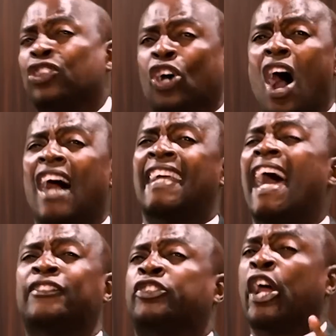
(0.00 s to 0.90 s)
God
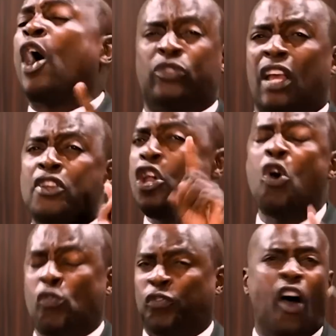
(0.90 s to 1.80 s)
has chosen
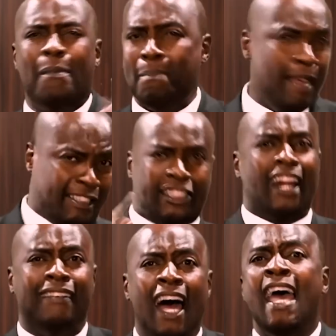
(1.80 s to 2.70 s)
you for a
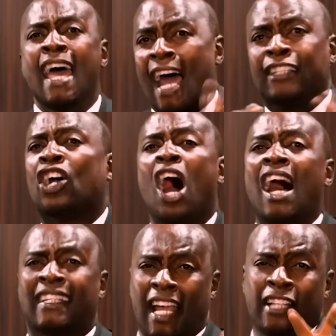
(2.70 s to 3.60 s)
mission and
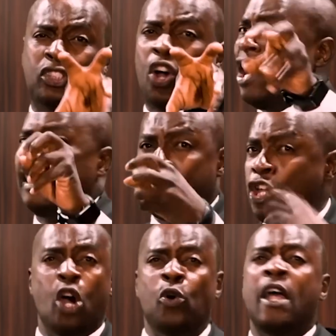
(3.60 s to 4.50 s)
God is calling
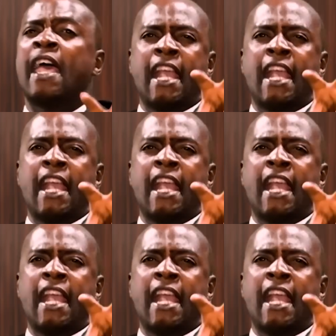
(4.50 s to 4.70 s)
you.